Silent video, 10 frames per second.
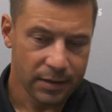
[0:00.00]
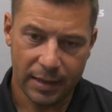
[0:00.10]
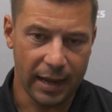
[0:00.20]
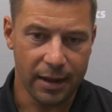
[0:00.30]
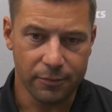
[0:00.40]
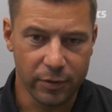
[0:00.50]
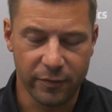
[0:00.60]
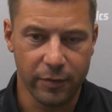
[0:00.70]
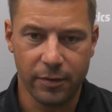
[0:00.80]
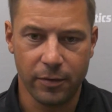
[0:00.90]
Yeah,
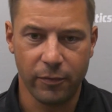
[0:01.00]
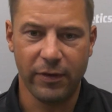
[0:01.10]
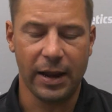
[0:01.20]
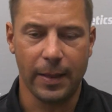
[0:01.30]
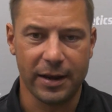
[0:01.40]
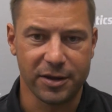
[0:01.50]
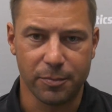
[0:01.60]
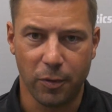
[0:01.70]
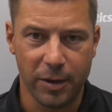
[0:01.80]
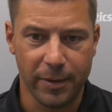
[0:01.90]
we've got a lot of
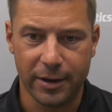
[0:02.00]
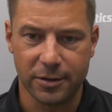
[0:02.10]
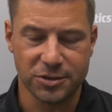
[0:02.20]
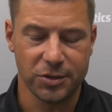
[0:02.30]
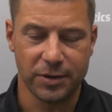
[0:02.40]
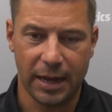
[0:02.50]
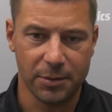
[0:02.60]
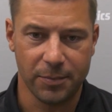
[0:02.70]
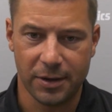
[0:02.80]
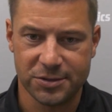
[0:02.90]
good playmakers. You named
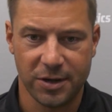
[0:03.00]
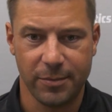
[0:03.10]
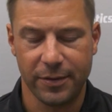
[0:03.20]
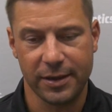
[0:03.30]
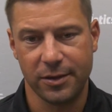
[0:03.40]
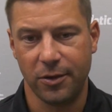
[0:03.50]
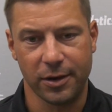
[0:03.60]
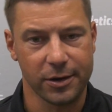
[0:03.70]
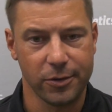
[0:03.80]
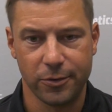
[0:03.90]
a bunch of them. I think you can
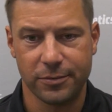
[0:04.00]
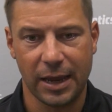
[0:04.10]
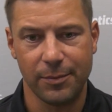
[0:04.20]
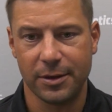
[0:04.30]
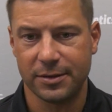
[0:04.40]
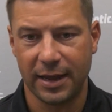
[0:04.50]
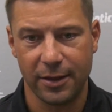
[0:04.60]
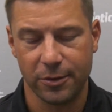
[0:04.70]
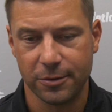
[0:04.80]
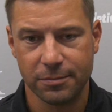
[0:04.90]
include Damian
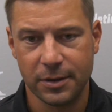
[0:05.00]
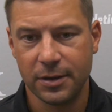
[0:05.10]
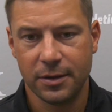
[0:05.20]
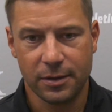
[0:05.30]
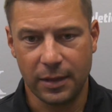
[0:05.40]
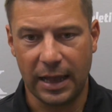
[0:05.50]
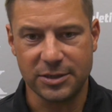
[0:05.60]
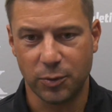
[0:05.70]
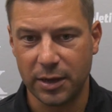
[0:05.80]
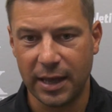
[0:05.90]
Taylor.
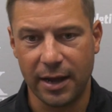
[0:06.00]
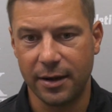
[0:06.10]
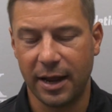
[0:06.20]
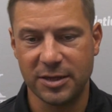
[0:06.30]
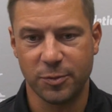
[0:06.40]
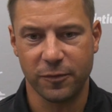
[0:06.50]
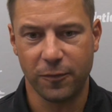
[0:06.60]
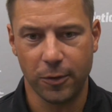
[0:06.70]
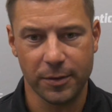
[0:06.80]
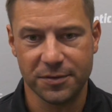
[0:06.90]
Last week had a nice
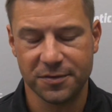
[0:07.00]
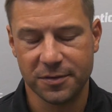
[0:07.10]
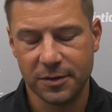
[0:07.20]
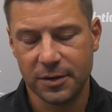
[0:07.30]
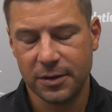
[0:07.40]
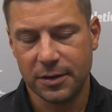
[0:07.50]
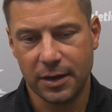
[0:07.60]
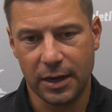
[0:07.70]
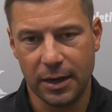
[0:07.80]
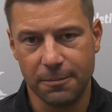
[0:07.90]
performance.
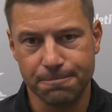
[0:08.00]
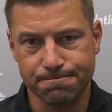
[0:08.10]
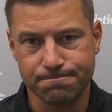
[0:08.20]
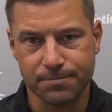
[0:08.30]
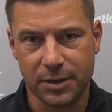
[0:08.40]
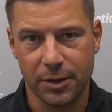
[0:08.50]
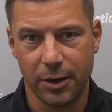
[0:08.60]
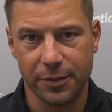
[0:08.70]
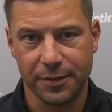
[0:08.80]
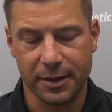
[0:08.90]
You know,
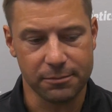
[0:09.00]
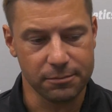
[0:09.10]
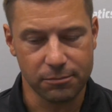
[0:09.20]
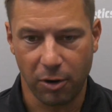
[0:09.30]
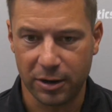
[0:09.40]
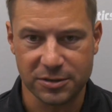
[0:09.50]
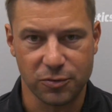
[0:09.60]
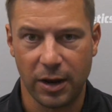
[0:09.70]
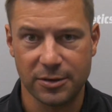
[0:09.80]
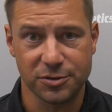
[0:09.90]
I think Marcus
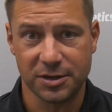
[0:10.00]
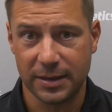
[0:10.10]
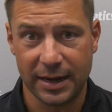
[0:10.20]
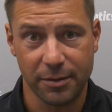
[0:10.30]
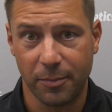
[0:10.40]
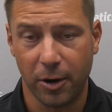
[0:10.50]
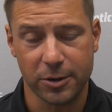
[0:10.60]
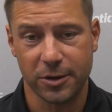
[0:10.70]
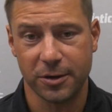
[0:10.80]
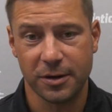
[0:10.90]
Rogers and Landon
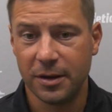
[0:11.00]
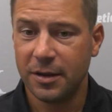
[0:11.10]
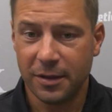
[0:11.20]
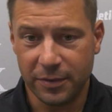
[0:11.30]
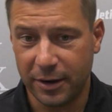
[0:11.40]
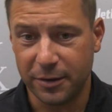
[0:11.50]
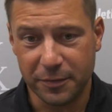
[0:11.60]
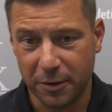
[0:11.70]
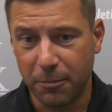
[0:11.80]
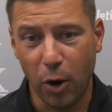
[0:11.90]
Parker,
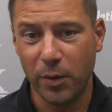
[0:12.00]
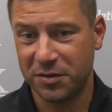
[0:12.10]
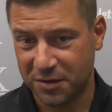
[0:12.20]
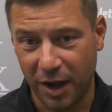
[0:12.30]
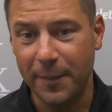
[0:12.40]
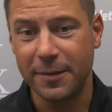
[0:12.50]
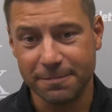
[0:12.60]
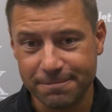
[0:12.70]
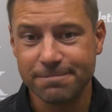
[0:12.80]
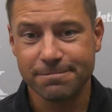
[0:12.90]
their moment's coming.
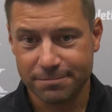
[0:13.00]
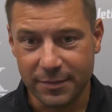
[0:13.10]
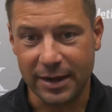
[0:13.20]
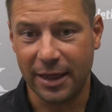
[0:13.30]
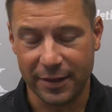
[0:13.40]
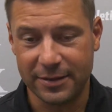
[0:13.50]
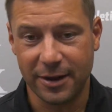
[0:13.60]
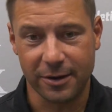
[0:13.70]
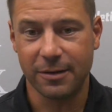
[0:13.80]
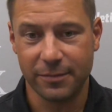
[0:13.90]
Like, I think
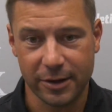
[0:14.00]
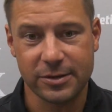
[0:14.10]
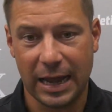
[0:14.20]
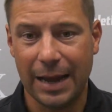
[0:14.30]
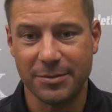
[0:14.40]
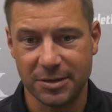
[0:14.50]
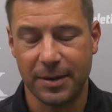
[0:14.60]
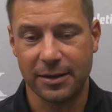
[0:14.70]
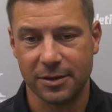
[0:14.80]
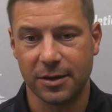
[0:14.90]
their time is
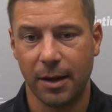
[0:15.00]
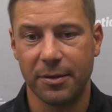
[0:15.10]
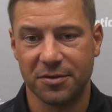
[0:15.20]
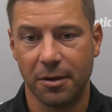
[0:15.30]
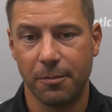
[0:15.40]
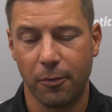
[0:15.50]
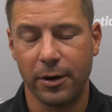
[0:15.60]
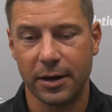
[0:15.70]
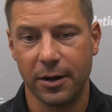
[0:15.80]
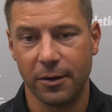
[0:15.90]
about to come at some
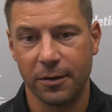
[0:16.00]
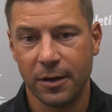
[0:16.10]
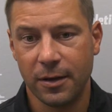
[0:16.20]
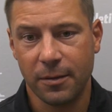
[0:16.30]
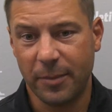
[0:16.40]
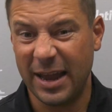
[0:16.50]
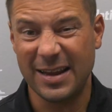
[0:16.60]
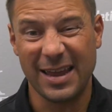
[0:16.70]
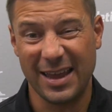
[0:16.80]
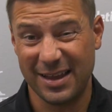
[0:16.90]
point here.
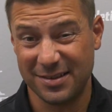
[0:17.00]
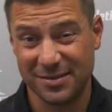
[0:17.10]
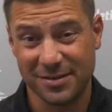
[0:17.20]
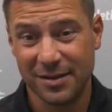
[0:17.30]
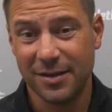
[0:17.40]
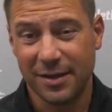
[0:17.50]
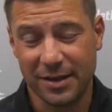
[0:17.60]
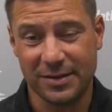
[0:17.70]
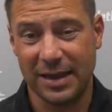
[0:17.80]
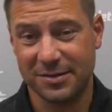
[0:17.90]
Peyton Higgins
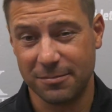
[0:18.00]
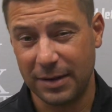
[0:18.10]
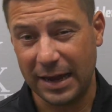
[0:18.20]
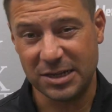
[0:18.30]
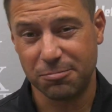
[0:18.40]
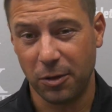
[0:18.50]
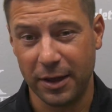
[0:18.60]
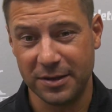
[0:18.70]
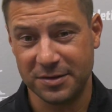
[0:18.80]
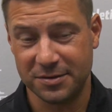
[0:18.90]
has had some nice
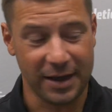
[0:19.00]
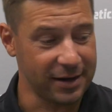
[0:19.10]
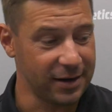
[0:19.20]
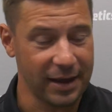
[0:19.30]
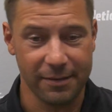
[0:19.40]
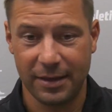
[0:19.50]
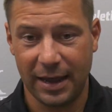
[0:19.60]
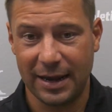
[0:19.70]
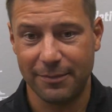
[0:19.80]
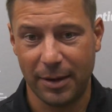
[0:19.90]
plays. He hadn't
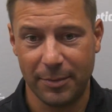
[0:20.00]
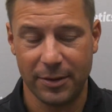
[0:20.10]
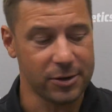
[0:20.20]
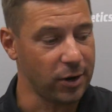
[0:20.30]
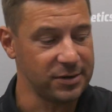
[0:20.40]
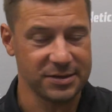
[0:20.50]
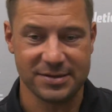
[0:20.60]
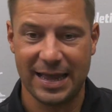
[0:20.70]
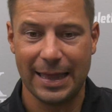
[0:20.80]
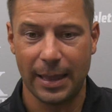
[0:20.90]
had maybe the crazy
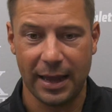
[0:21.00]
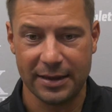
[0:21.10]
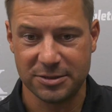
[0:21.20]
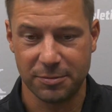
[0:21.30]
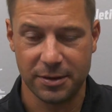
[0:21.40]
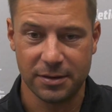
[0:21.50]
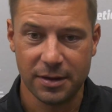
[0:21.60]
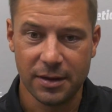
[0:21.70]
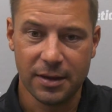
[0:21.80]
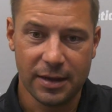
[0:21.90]
stat lines, but
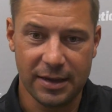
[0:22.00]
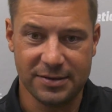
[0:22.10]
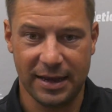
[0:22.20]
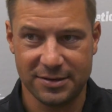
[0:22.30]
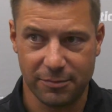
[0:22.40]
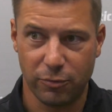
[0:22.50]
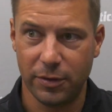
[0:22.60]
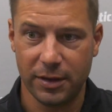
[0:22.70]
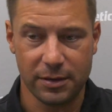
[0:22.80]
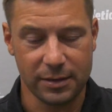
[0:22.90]
he's had some
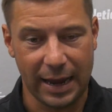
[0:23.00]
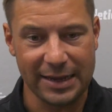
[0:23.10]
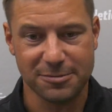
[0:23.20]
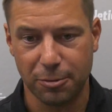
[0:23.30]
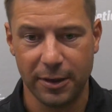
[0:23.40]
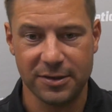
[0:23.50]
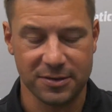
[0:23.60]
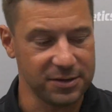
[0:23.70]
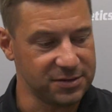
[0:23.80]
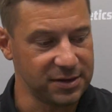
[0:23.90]
really nice plays
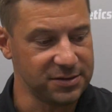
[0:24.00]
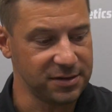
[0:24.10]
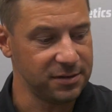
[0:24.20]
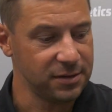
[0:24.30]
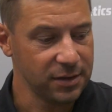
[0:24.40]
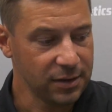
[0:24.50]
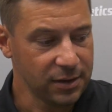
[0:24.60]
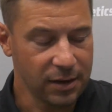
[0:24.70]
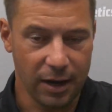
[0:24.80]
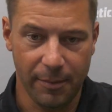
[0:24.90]
in the season.
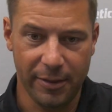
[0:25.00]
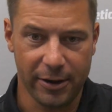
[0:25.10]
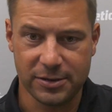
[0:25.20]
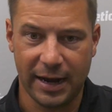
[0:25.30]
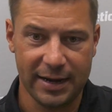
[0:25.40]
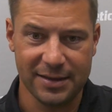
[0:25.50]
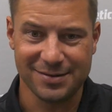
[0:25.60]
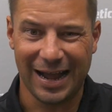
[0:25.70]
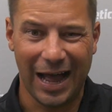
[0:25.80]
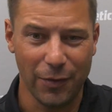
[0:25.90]
And then our tight
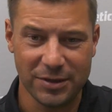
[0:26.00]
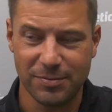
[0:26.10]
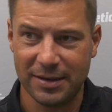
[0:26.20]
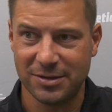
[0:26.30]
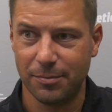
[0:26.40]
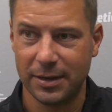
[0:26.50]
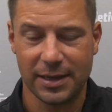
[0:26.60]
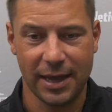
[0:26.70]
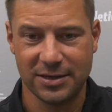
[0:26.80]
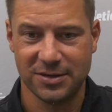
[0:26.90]
ends, Ollie's made some big
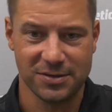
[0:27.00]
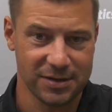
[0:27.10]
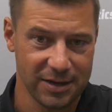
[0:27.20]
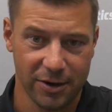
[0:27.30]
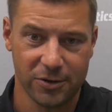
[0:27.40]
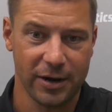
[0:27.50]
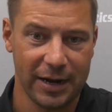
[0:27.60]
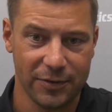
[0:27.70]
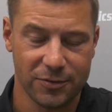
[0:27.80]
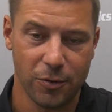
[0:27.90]
catches, and DeAncre
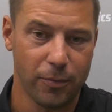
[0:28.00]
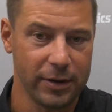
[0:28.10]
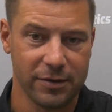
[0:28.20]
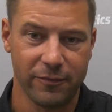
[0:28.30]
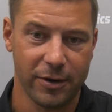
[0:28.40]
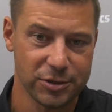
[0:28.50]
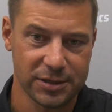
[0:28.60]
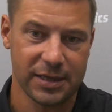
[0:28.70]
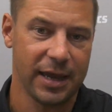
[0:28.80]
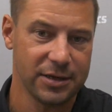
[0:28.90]
had the two-point
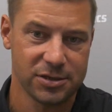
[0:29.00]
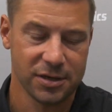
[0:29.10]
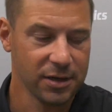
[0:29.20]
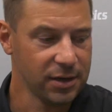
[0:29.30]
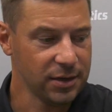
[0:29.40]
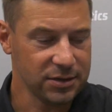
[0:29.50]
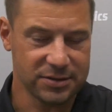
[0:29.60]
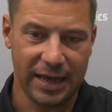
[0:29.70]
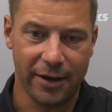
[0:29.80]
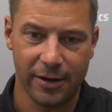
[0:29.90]
conversion catch
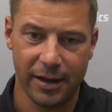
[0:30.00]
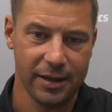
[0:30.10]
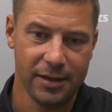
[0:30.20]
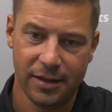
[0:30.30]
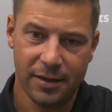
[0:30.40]
Saturday.